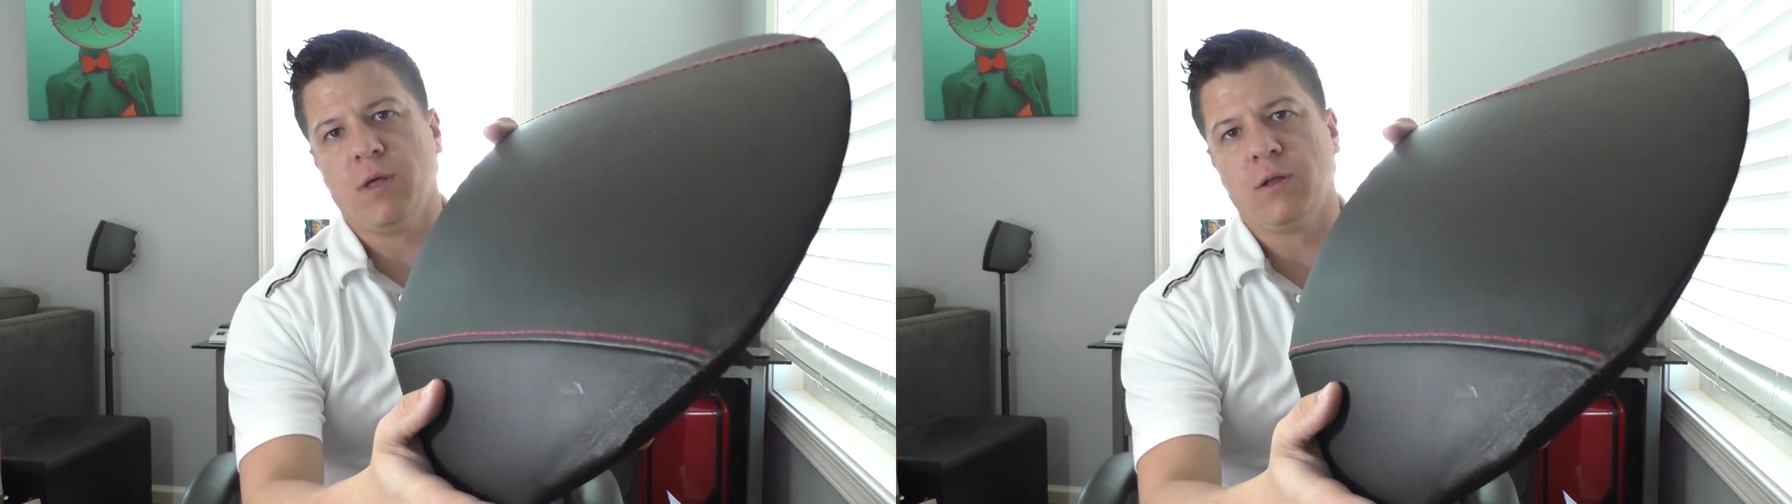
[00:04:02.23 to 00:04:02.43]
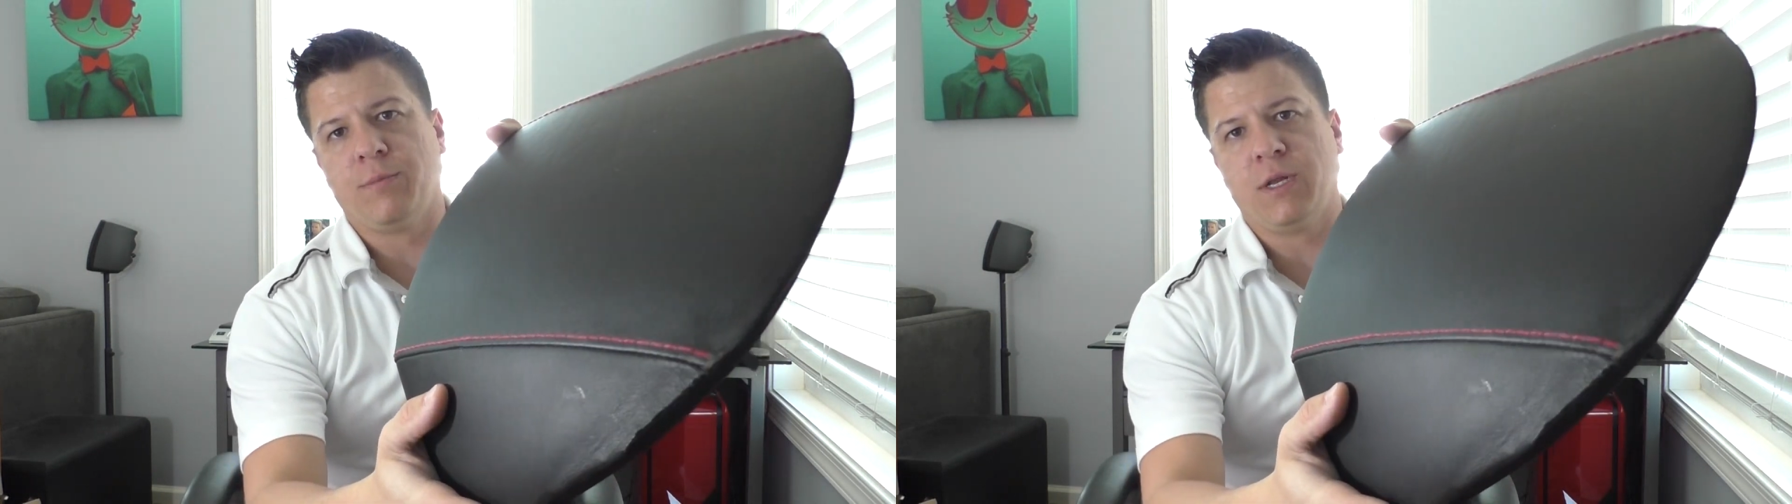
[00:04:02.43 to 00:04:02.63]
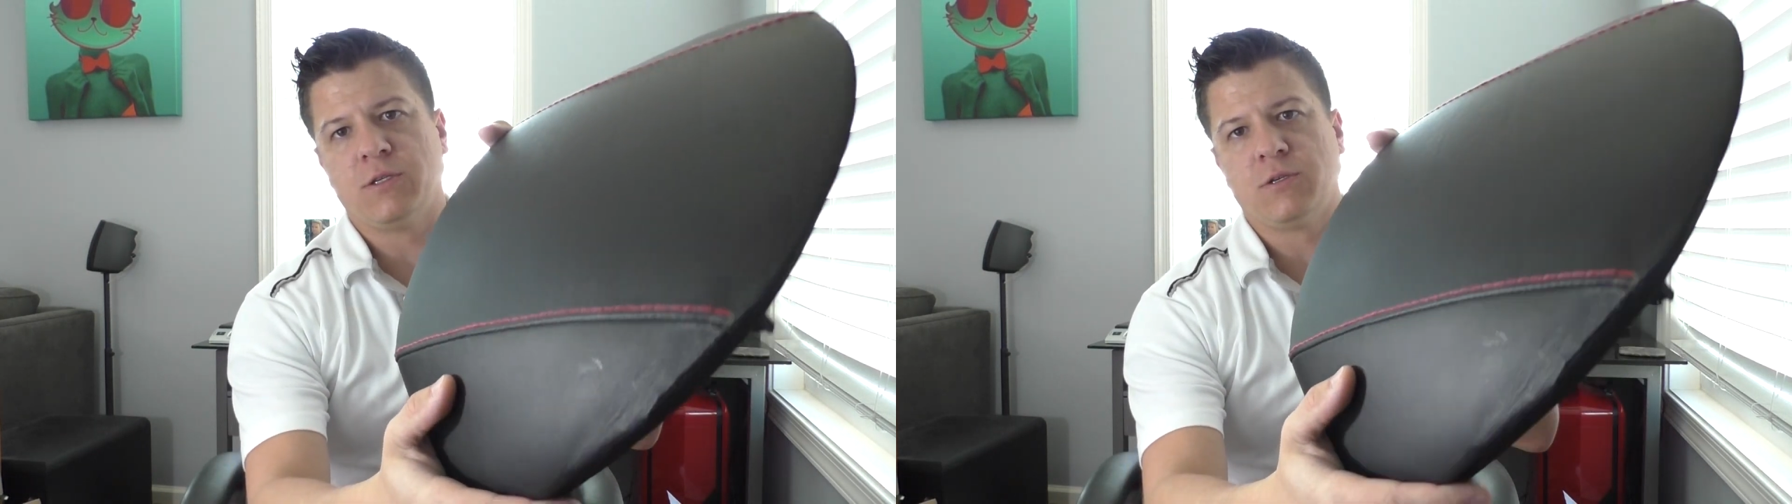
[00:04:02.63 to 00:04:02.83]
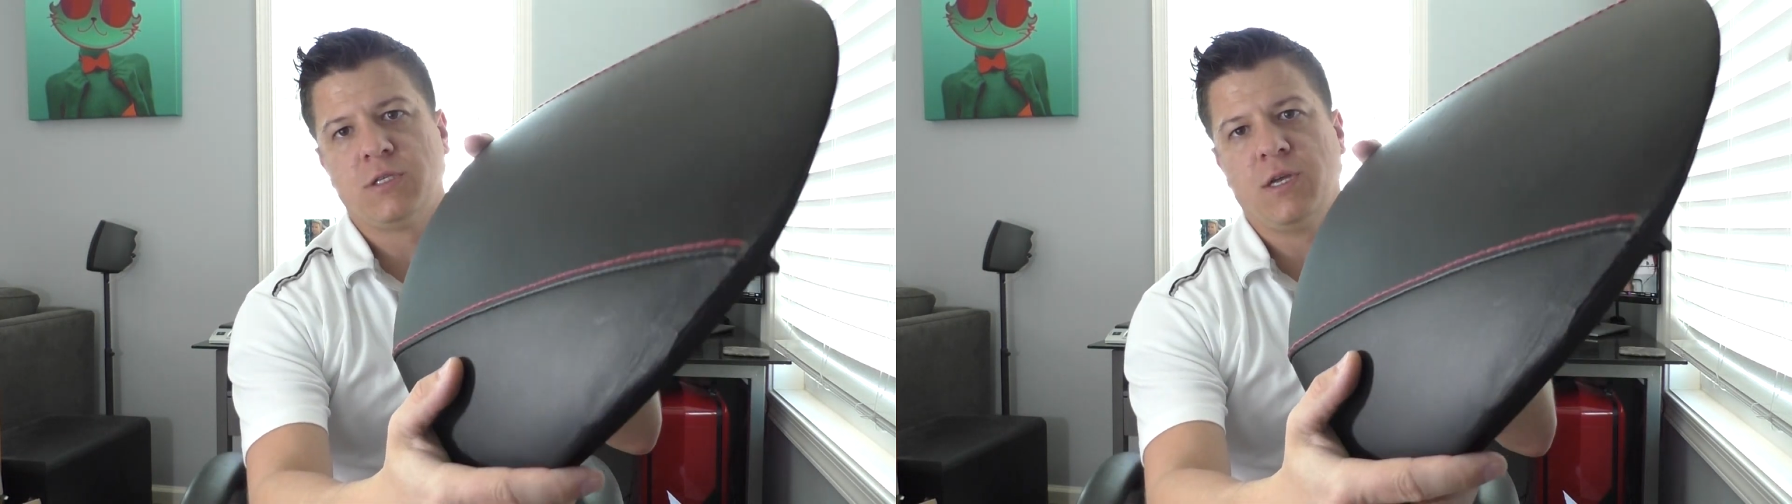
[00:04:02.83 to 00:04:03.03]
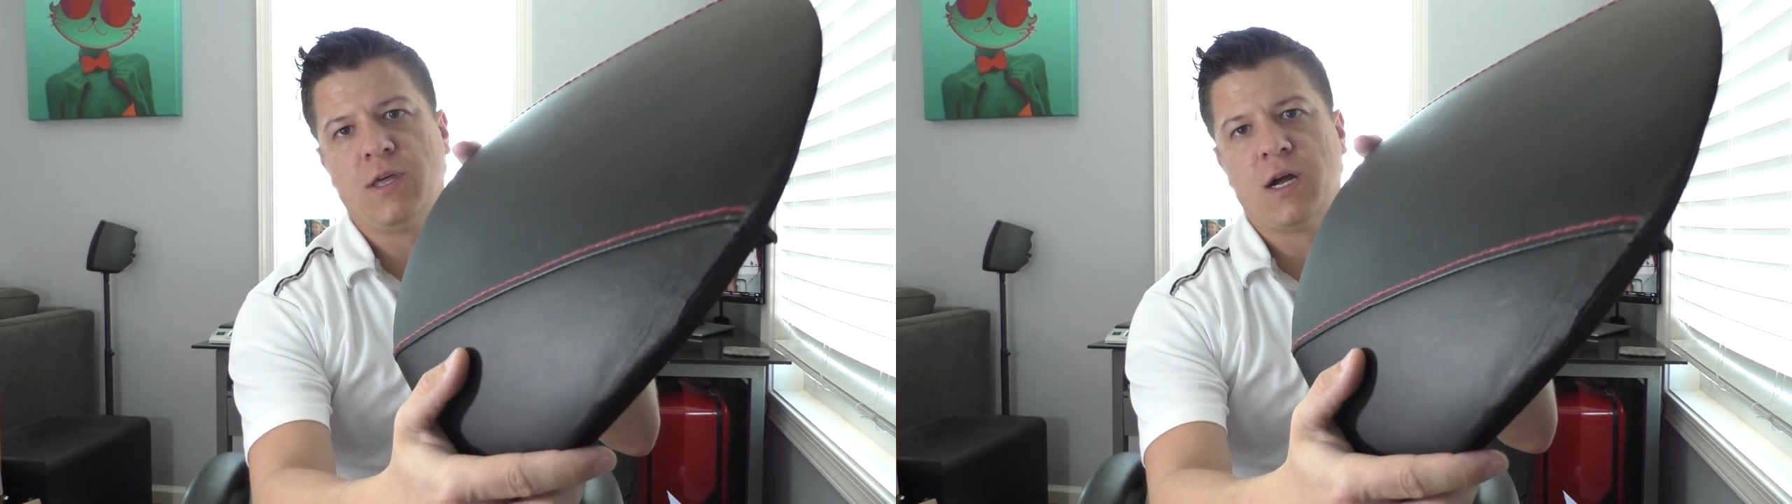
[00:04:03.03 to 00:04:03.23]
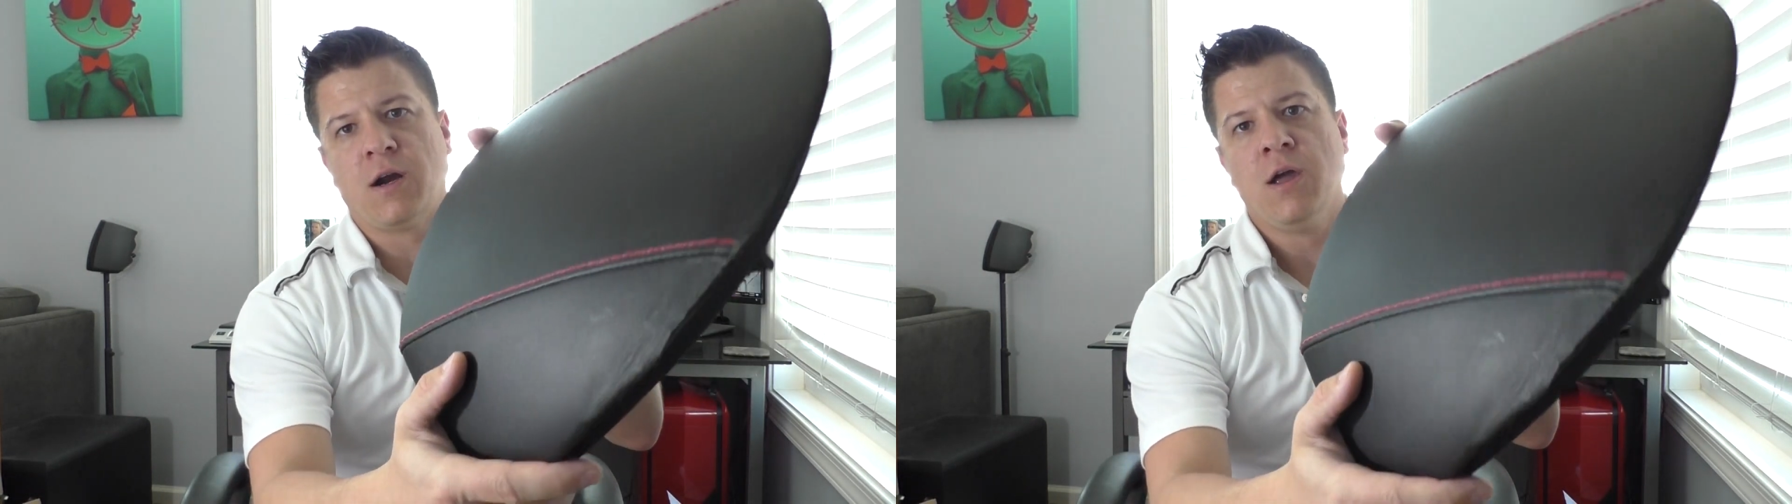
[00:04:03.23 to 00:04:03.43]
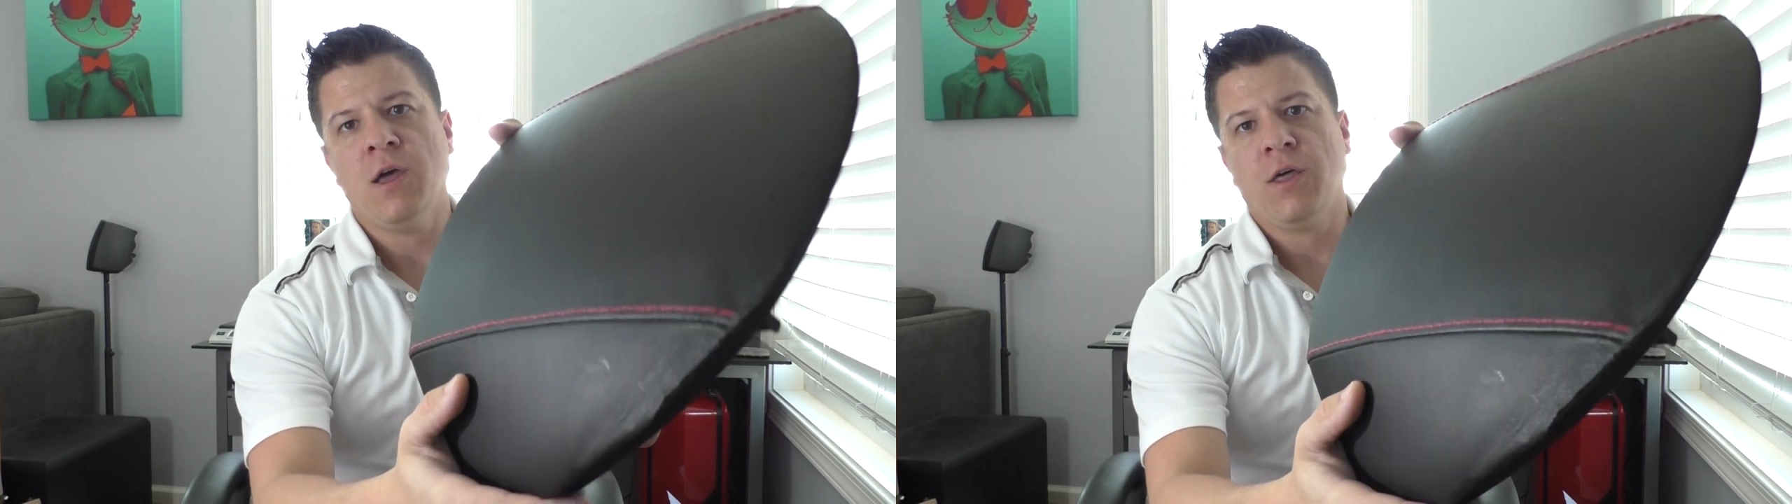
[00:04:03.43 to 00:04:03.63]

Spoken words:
a little bit easier to see there.